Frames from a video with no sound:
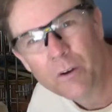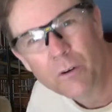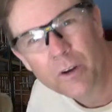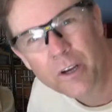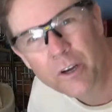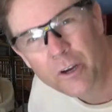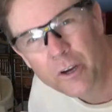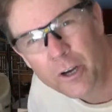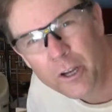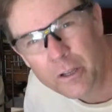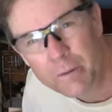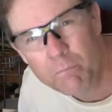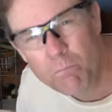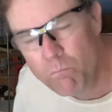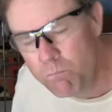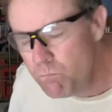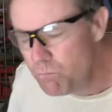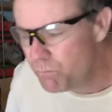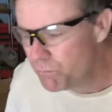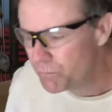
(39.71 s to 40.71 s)

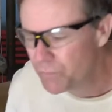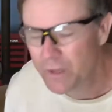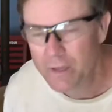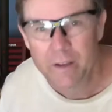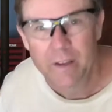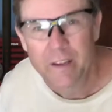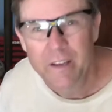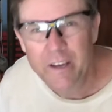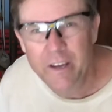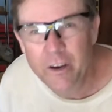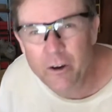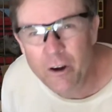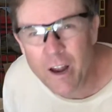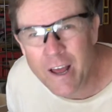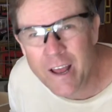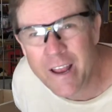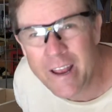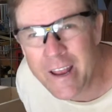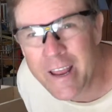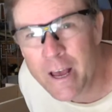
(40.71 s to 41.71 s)
Here
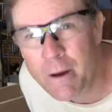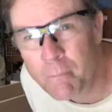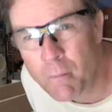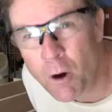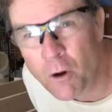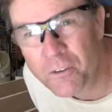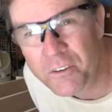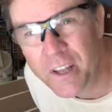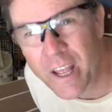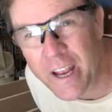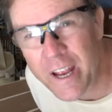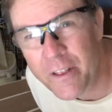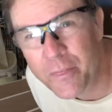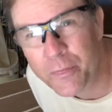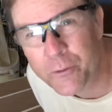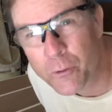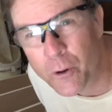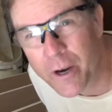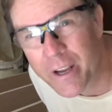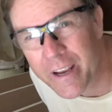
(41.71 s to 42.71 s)
I am on day
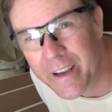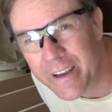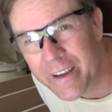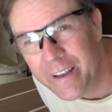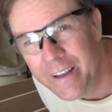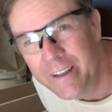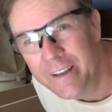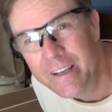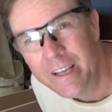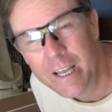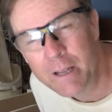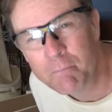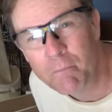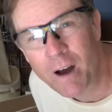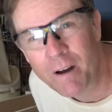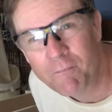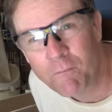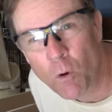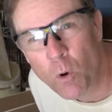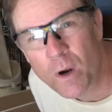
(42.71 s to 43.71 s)
3, and
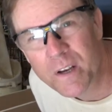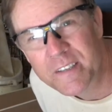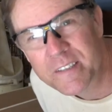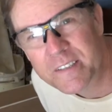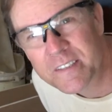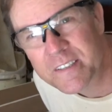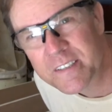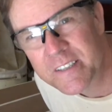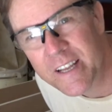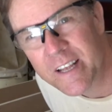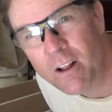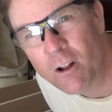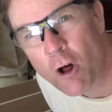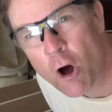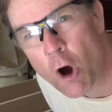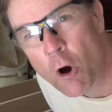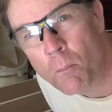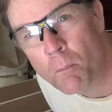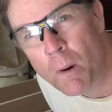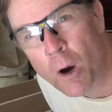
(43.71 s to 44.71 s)
my voice is still
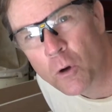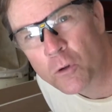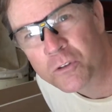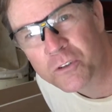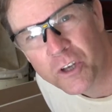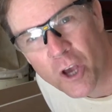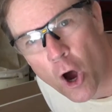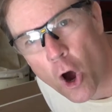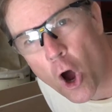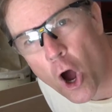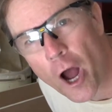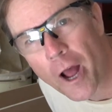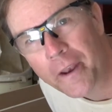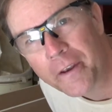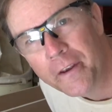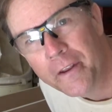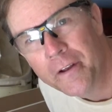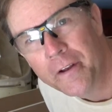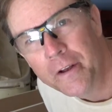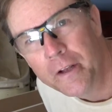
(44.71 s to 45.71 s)
almost gone.
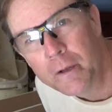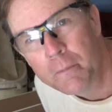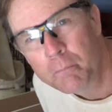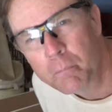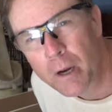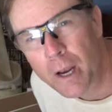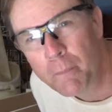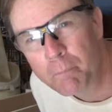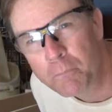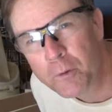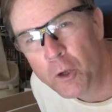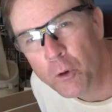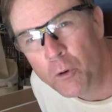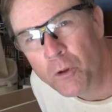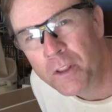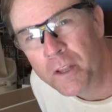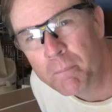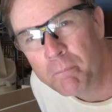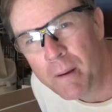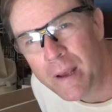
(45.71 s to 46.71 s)
But I'm
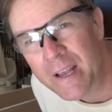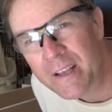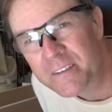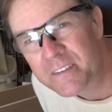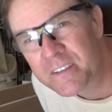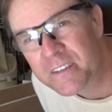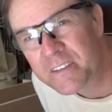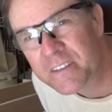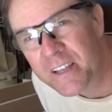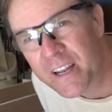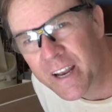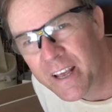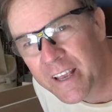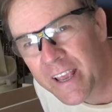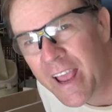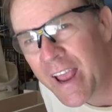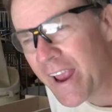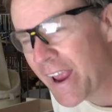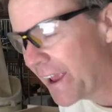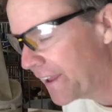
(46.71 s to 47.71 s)
doing the best as that I
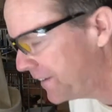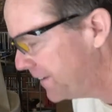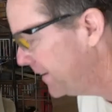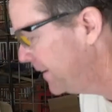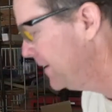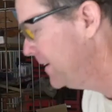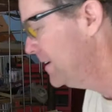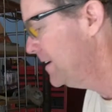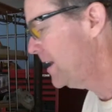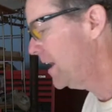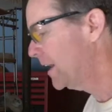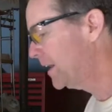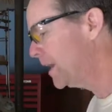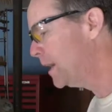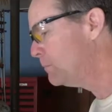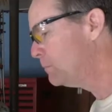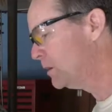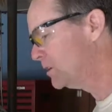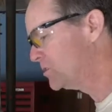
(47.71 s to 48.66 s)
can. I got my